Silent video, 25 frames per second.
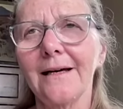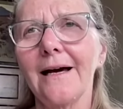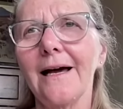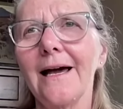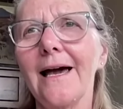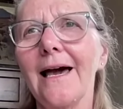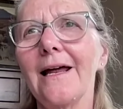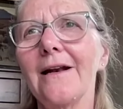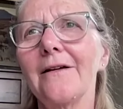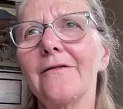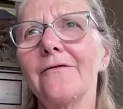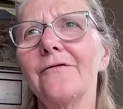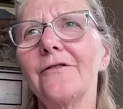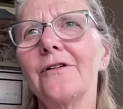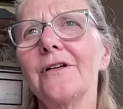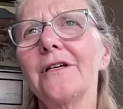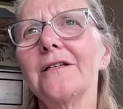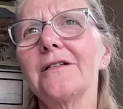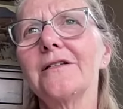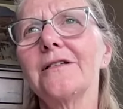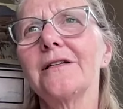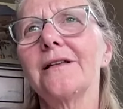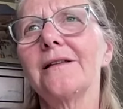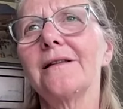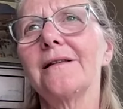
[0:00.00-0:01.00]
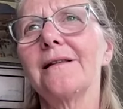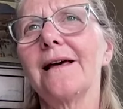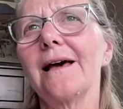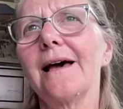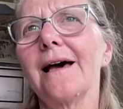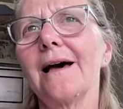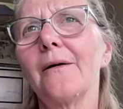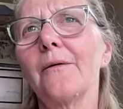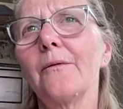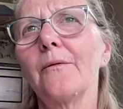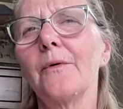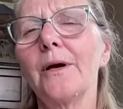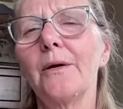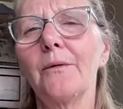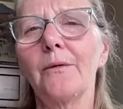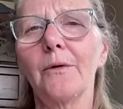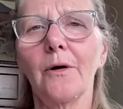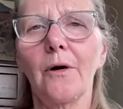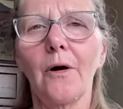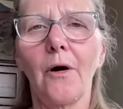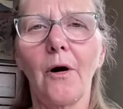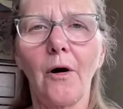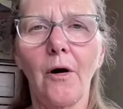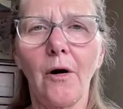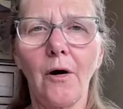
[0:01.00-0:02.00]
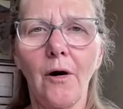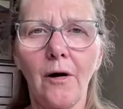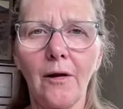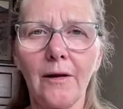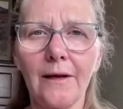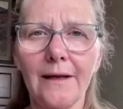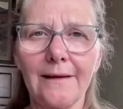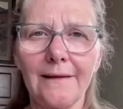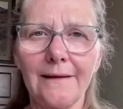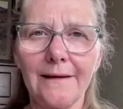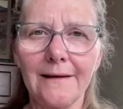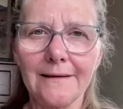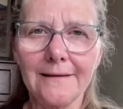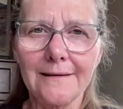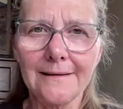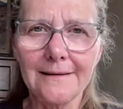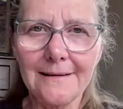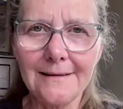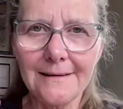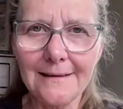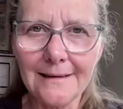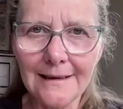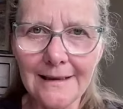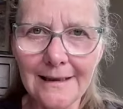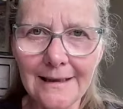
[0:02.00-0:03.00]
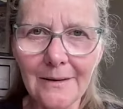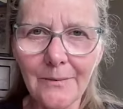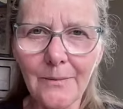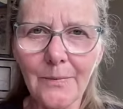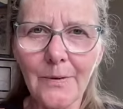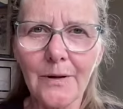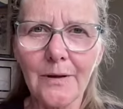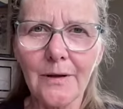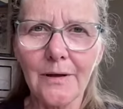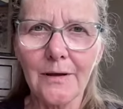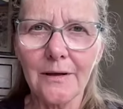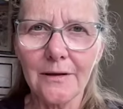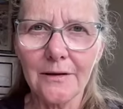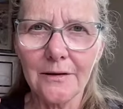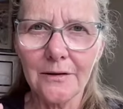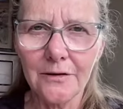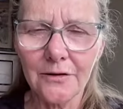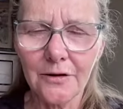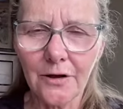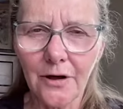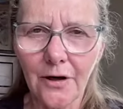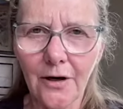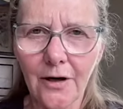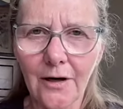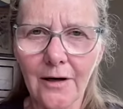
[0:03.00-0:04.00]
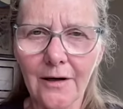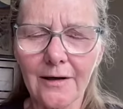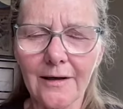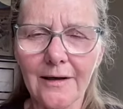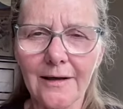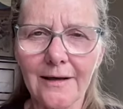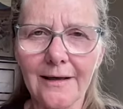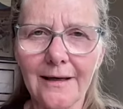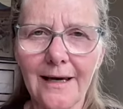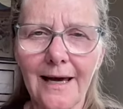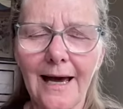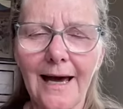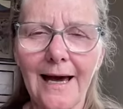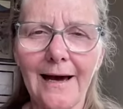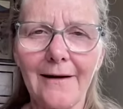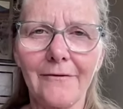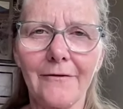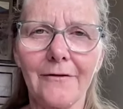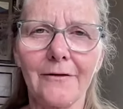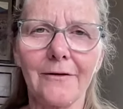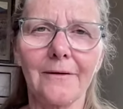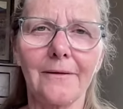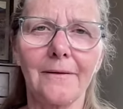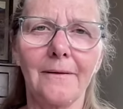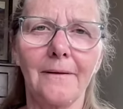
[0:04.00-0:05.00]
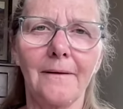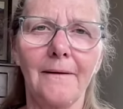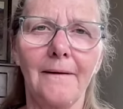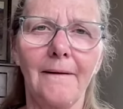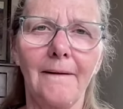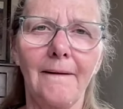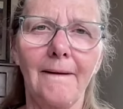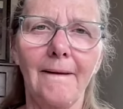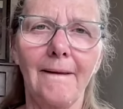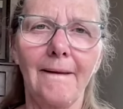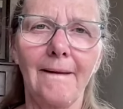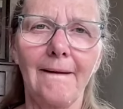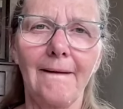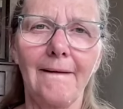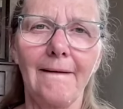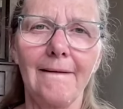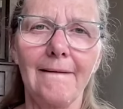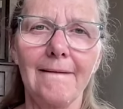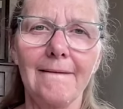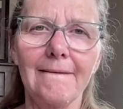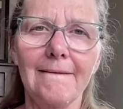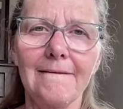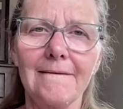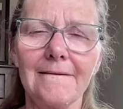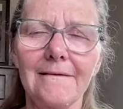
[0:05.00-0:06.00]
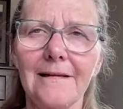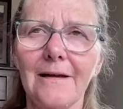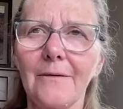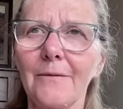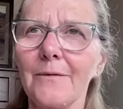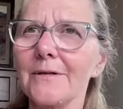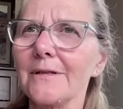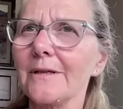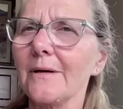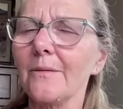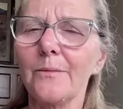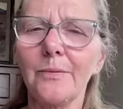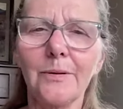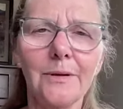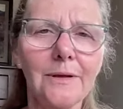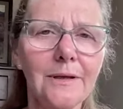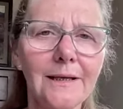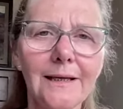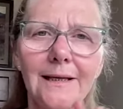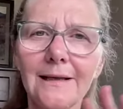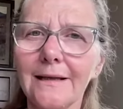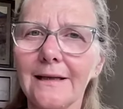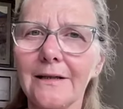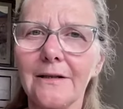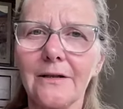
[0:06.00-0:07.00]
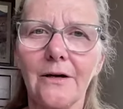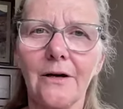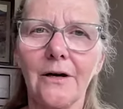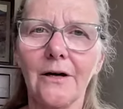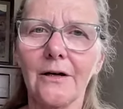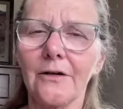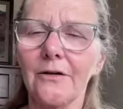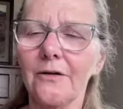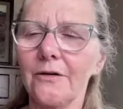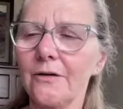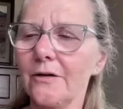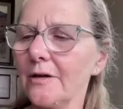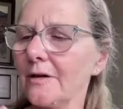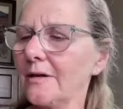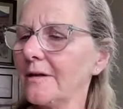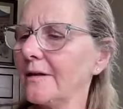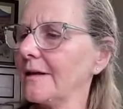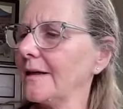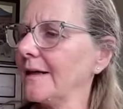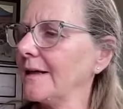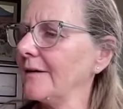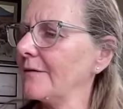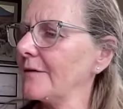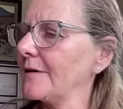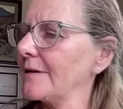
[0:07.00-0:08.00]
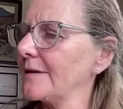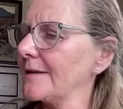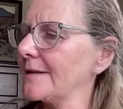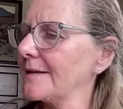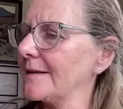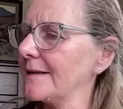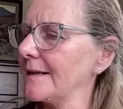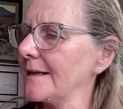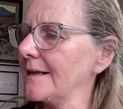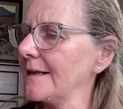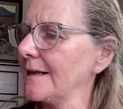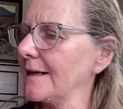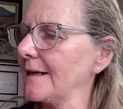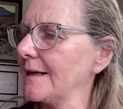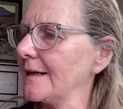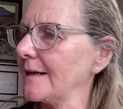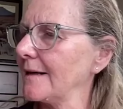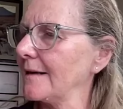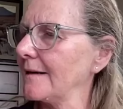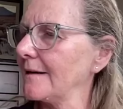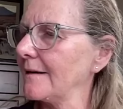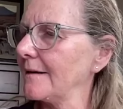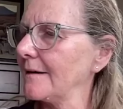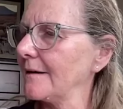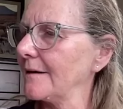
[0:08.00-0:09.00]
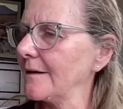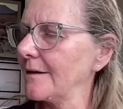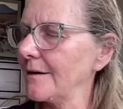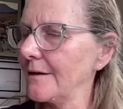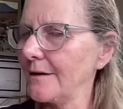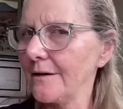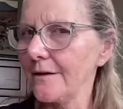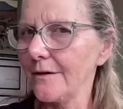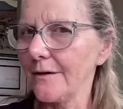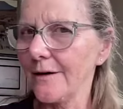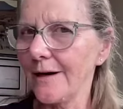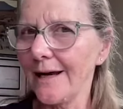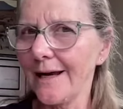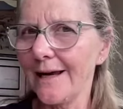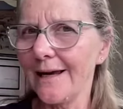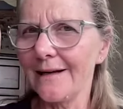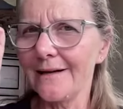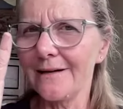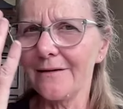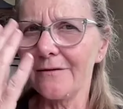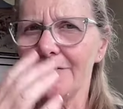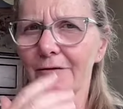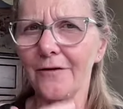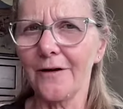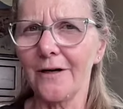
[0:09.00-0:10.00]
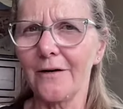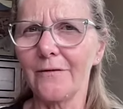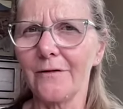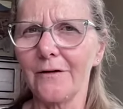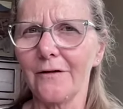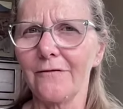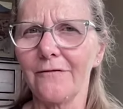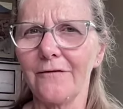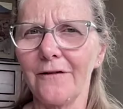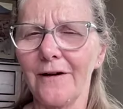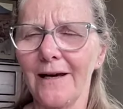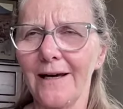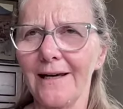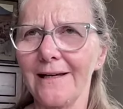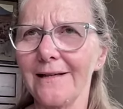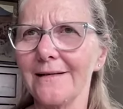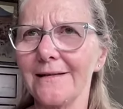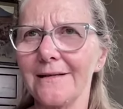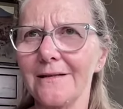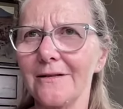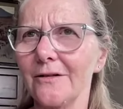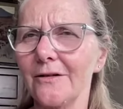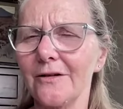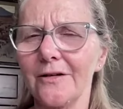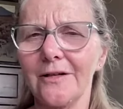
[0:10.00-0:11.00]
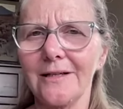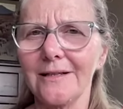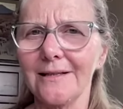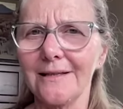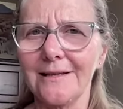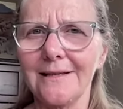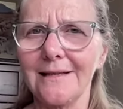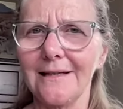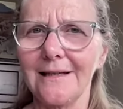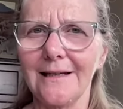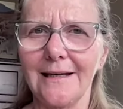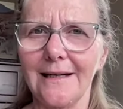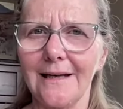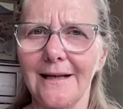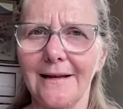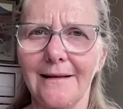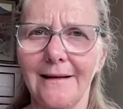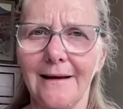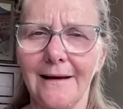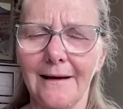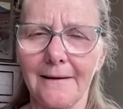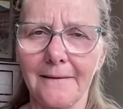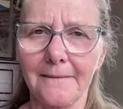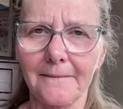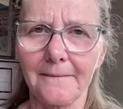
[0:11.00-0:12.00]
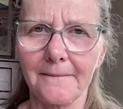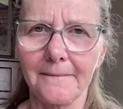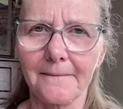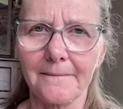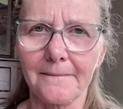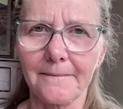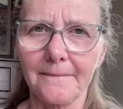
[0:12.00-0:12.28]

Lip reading: I had a vision that we were all in this deep, dark cavern that was completely dark. You couldn't even see your hand in front of your face. You couldn't see anything.